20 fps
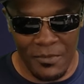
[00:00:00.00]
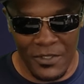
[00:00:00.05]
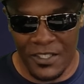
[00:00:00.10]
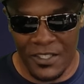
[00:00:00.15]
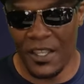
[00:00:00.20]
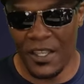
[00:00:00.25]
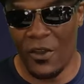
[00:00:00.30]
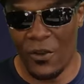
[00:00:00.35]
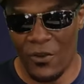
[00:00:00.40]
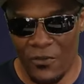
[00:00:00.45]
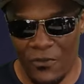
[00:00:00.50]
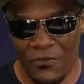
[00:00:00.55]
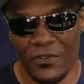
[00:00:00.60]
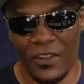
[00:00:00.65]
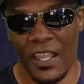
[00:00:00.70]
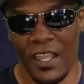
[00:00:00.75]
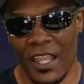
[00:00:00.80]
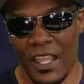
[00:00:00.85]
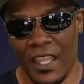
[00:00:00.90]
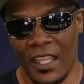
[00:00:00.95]
himself.
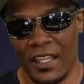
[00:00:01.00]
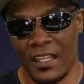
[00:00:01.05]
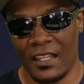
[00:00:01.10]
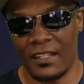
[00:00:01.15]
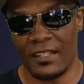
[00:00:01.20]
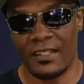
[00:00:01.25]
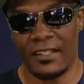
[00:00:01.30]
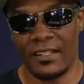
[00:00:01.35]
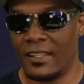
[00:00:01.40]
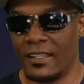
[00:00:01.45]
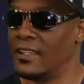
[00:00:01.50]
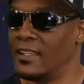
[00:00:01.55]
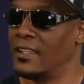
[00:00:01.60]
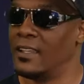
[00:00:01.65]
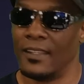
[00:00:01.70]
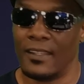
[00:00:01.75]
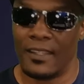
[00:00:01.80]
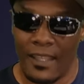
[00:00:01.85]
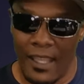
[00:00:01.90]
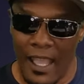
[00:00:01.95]
And
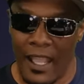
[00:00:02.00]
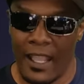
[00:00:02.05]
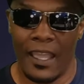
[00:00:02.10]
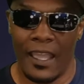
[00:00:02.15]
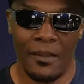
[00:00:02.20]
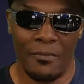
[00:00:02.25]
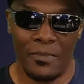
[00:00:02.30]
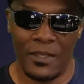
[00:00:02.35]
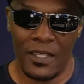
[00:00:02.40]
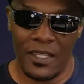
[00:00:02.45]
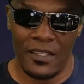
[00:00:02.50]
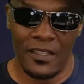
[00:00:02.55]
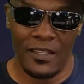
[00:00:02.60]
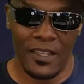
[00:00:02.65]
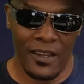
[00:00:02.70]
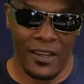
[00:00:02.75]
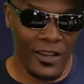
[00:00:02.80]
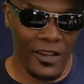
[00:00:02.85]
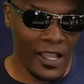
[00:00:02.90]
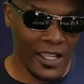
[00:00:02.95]
I got to be
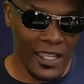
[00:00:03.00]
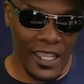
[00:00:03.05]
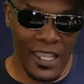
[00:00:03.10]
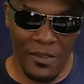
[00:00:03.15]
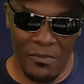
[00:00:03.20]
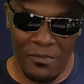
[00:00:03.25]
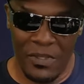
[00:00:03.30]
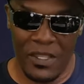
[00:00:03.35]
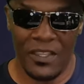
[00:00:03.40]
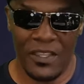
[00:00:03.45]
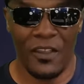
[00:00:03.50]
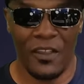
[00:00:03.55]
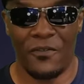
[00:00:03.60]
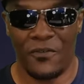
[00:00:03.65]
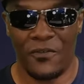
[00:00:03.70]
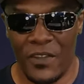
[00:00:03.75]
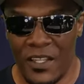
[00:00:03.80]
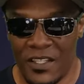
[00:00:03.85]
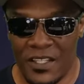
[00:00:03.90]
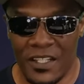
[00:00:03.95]
there. I can't be there
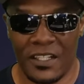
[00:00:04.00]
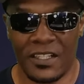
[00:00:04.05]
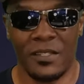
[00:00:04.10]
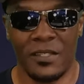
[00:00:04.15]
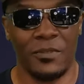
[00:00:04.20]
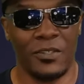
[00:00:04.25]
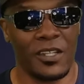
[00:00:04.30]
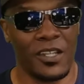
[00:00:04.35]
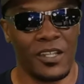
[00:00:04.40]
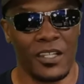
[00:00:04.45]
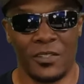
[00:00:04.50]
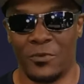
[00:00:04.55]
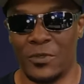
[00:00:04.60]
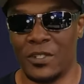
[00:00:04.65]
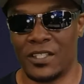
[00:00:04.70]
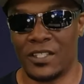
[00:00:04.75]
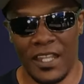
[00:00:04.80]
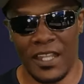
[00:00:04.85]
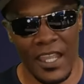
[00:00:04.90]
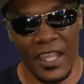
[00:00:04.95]
physically because
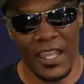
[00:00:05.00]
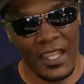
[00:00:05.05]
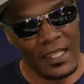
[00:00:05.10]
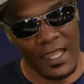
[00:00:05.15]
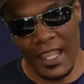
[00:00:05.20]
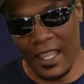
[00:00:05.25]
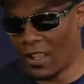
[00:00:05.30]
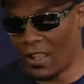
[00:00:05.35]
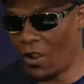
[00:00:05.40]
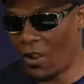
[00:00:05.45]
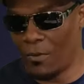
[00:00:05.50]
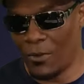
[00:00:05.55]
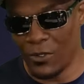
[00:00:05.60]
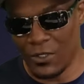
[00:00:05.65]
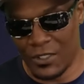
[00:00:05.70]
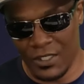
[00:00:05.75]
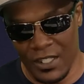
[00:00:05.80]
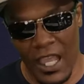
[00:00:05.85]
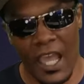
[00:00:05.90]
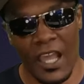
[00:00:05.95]
we stay like
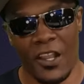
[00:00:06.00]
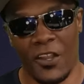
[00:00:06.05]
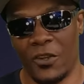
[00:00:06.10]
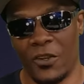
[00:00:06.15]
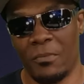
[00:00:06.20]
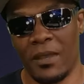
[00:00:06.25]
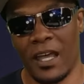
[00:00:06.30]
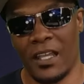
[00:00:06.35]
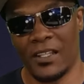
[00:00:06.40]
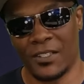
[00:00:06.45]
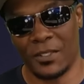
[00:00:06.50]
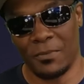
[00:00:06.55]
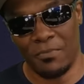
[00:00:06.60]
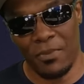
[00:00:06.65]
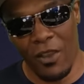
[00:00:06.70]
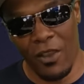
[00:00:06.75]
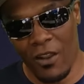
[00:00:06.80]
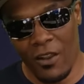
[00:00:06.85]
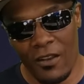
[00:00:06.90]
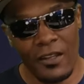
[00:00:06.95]
almost 900 miles
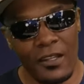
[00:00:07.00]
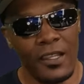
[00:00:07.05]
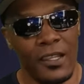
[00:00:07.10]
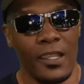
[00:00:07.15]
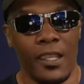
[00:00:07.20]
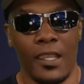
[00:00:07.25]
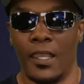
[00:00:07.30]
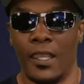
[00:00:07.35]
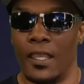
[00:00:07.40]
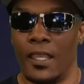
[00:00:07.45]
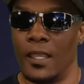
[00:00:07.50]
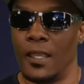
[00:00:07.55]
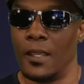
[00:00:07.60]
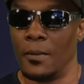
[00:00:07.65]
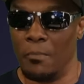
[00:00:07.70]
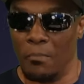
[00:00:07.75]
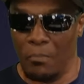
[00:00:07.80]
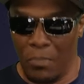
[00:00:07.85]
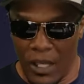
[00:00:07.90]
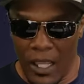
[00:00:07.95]
apart,
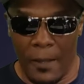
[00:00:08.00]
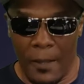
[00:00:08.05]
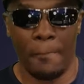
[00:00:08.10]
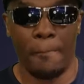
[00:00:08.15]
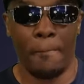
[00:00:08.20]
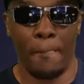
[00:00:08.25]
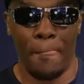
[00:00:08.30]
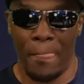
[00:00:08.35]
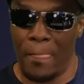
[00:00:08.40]
but